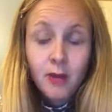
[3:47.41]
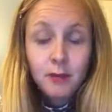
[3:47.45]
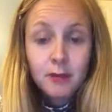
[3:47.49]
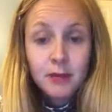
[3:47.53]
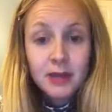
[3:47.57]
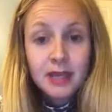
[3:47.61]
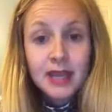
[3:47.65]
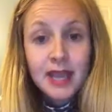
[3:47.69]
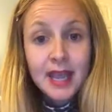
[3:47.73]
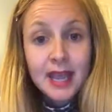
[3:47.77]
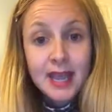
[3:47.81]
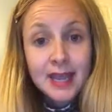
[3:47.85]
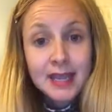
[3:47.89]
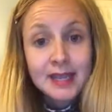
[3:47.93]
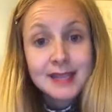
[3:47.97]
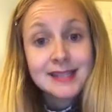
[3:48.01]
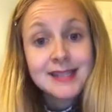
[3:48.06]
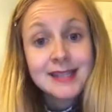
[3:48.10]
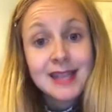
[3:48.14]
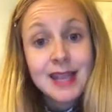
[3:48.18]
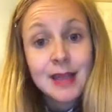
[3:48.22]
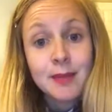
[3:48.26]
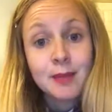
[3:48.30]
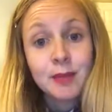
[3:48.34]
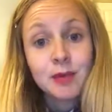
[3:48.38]
BA
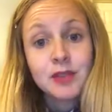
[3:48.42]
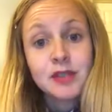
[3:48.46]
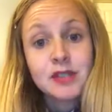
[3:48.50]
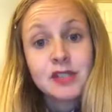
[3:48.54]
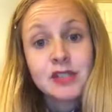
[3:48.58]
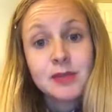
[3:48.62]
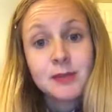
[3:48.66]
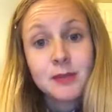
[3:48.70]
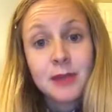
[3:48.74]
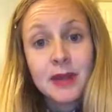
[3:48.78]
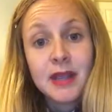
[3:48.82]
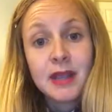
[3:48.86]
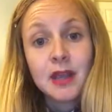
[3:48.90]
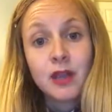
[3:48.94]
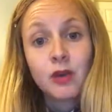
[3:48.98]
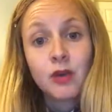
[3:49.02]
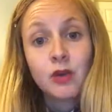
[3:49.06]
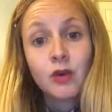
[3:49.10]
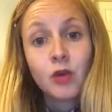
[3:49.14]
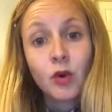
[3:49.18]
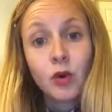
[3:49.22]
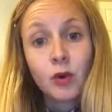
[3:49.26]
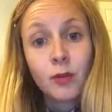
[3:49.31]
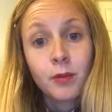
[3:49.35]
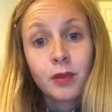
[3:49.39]
is able to speak
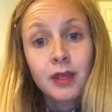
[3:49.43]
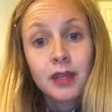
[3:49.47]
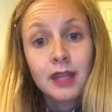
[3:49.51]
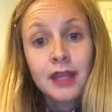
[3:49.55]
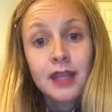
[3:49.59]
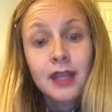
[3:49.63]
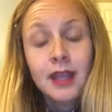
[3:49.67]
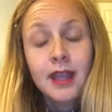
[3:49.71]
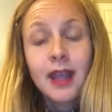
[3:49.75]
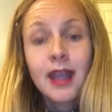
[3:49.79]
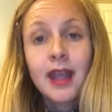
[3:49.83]
normally